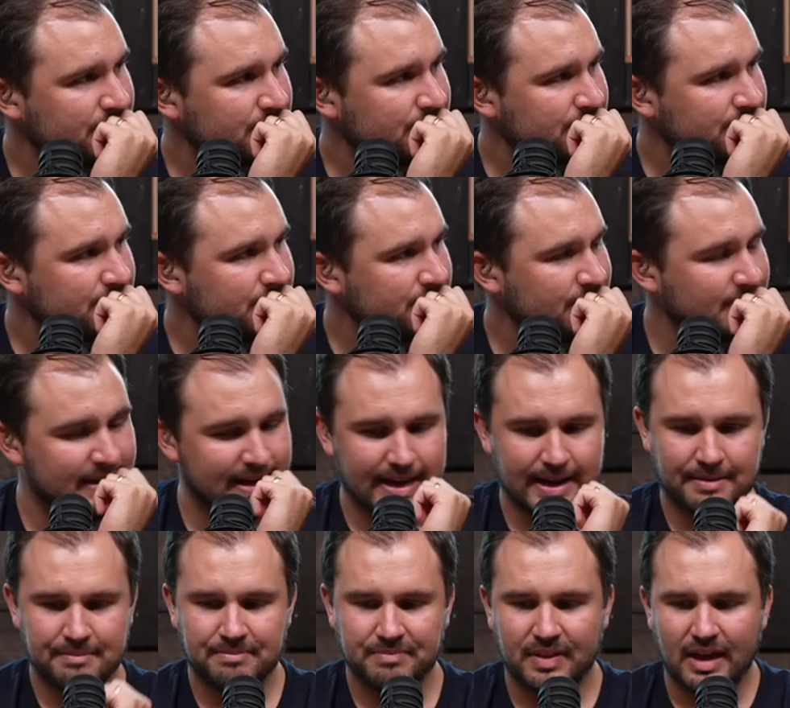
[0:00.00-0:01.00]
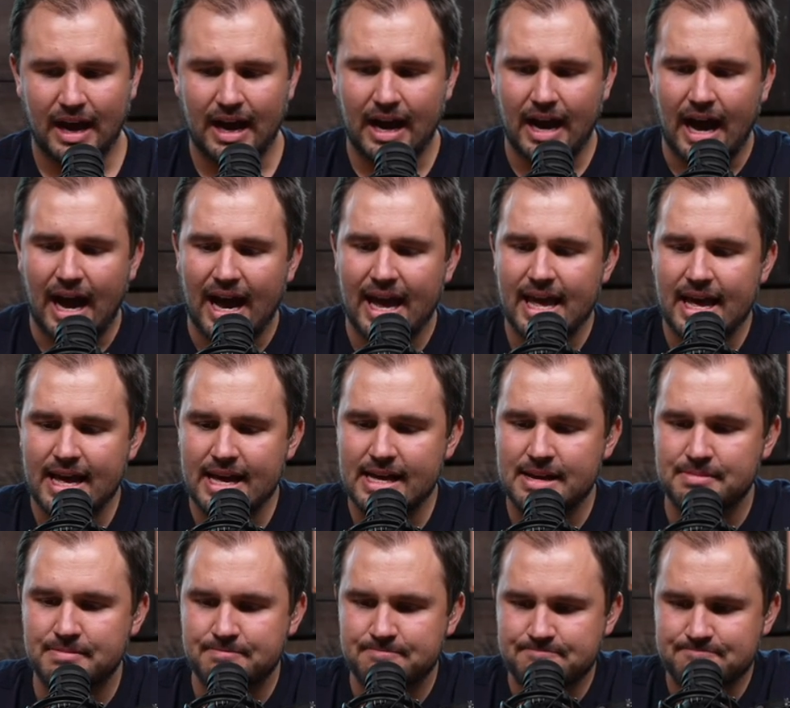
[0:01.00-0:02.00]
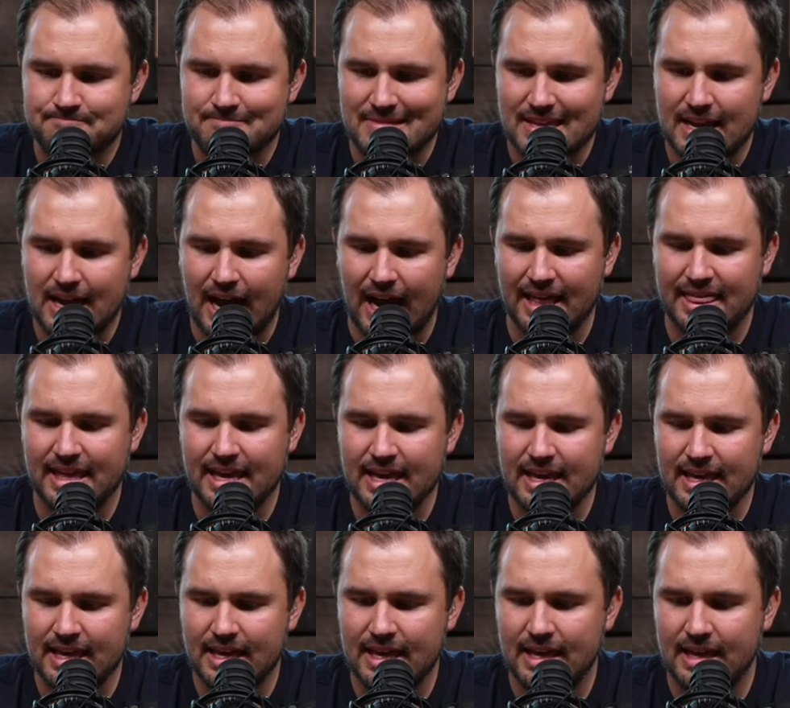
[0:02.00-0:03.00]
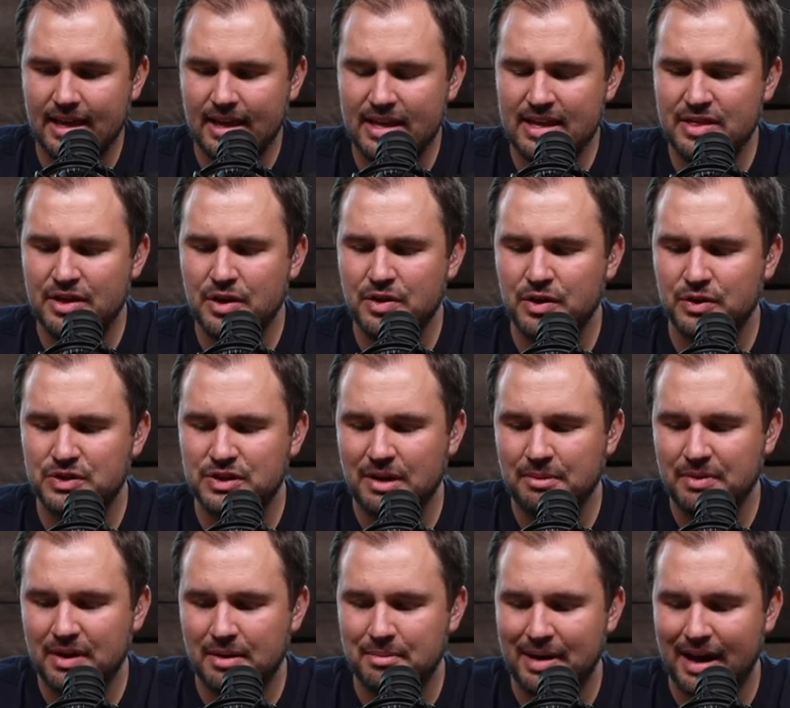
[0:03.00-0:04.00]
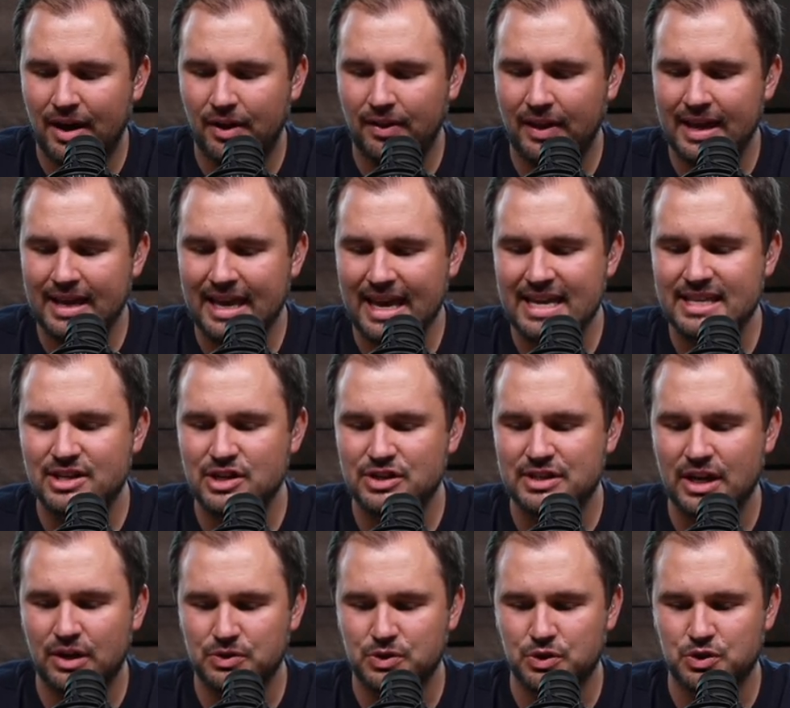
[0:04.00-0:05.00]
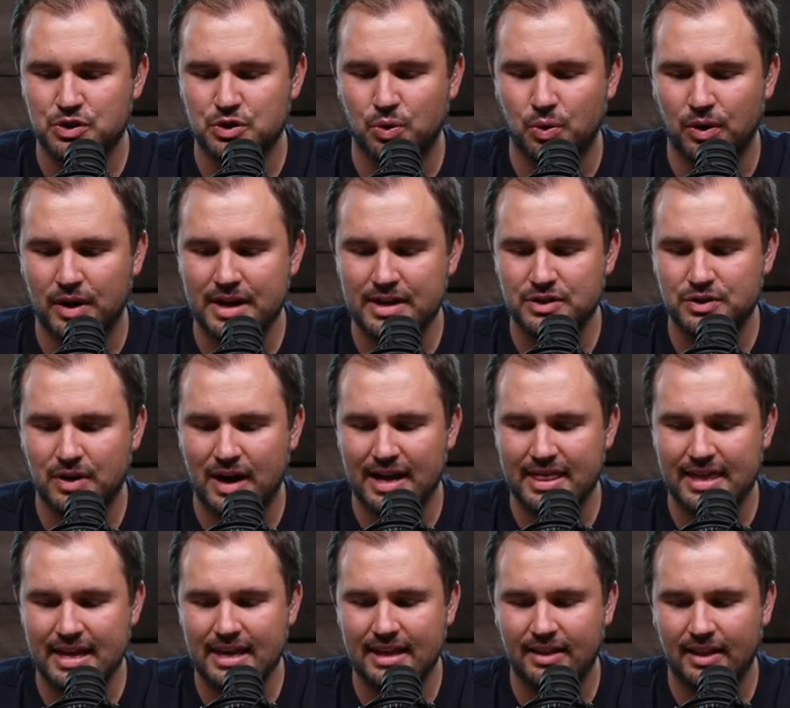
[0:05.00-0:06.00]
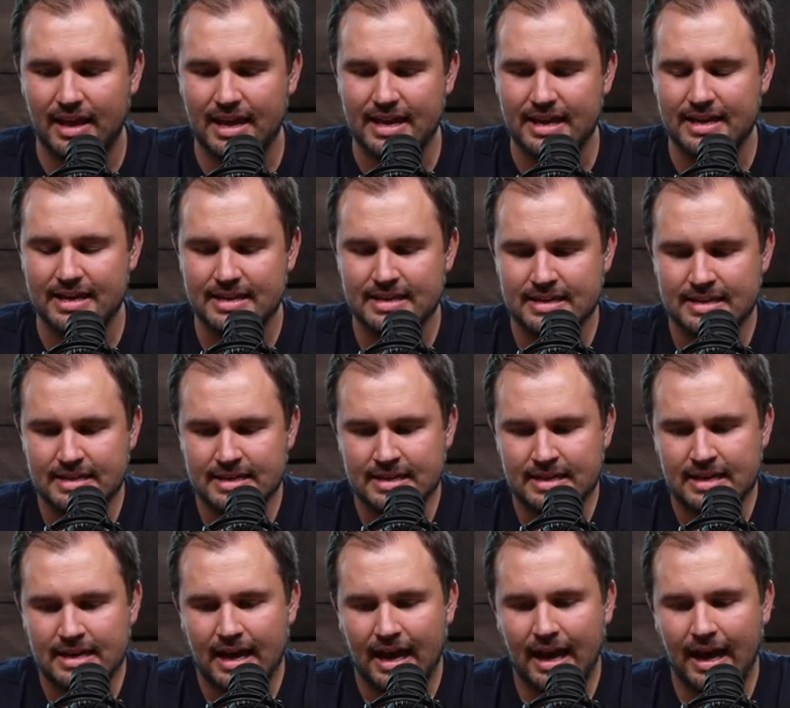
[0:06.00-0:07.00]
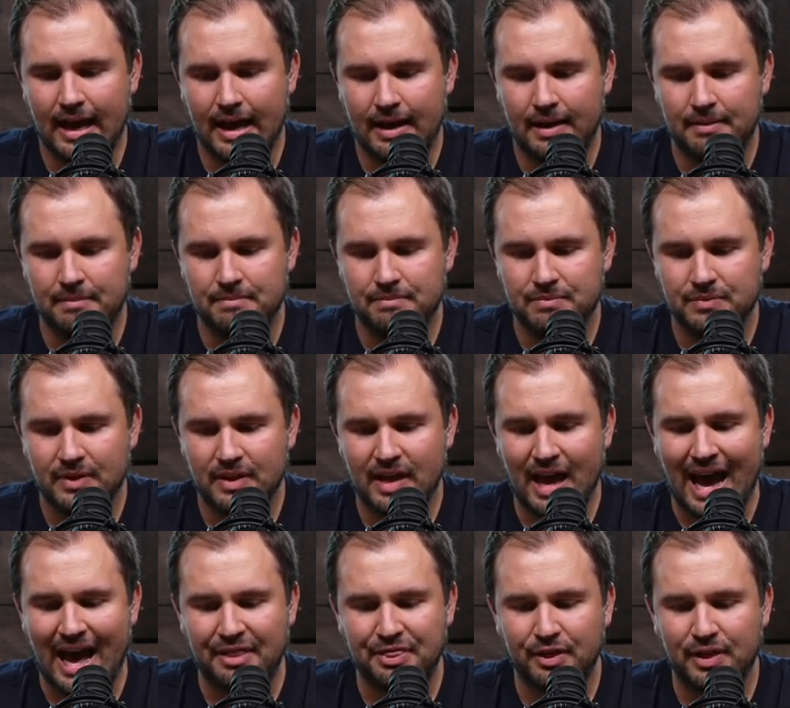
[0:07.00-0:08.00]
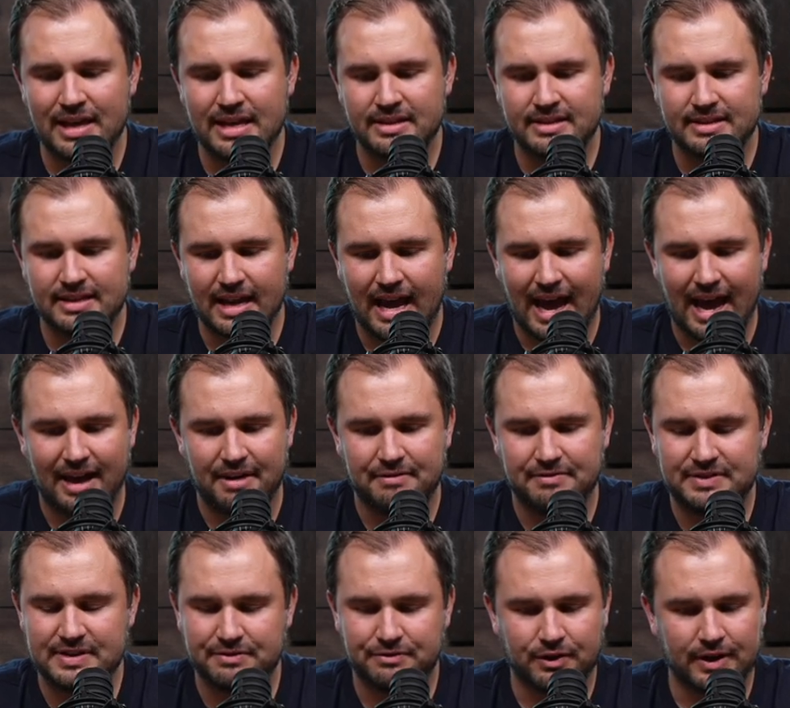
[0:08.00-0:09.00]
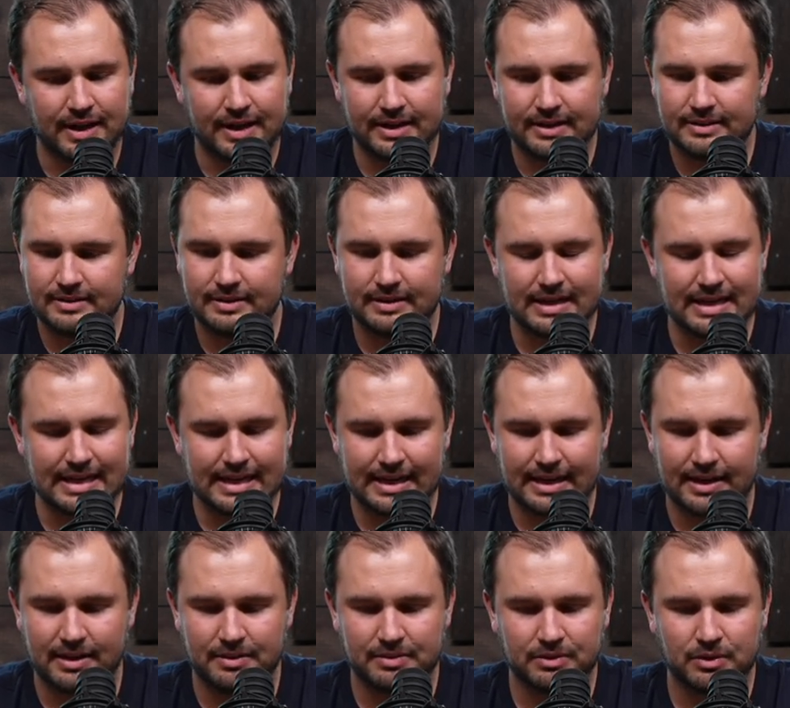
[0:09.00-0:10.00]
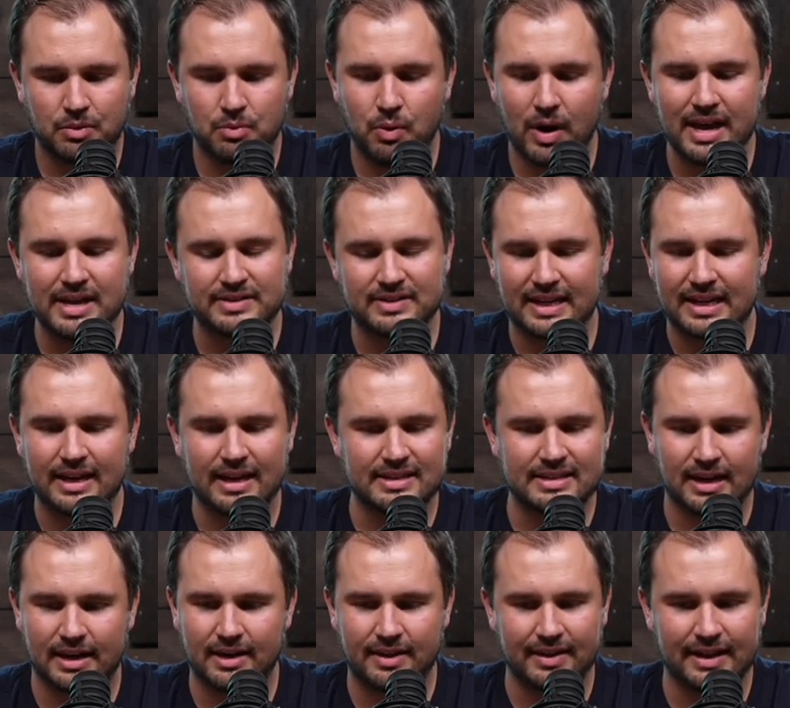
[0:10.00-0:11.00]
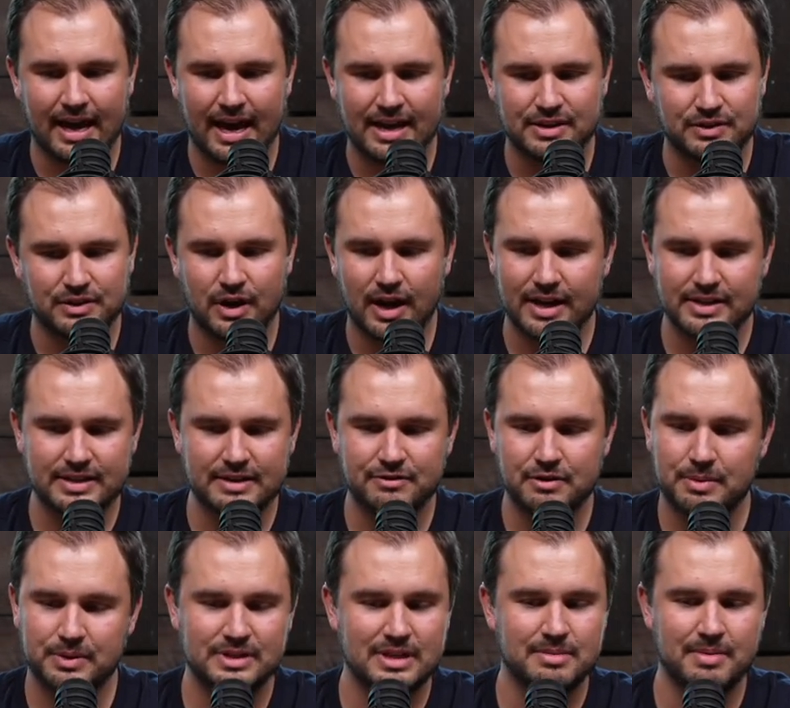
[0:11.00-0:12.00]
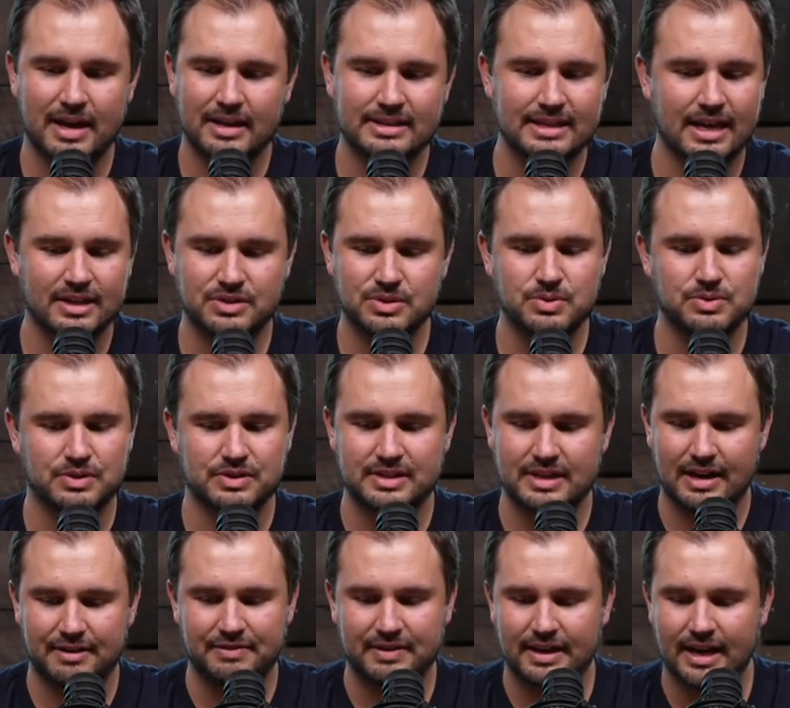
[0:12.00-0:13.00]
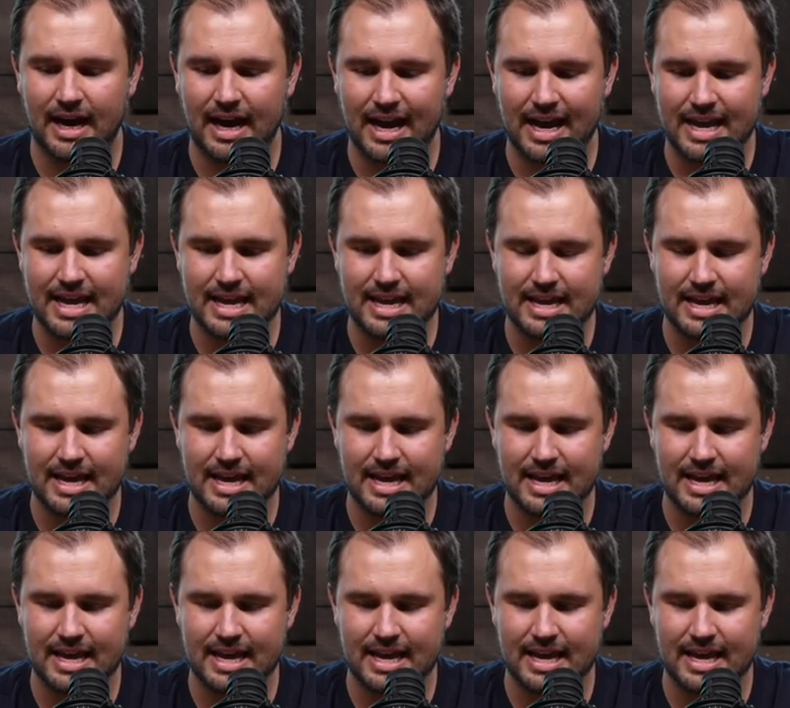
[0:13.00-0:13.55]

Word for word: bee. Yeah. Yeah. I, um, I think there's something about like, it just tells a story. So I think like, um, oh. athletes have different, uh, ways. Like a ton of the guys on the Ohio State football team had tattoos and stuff. And I,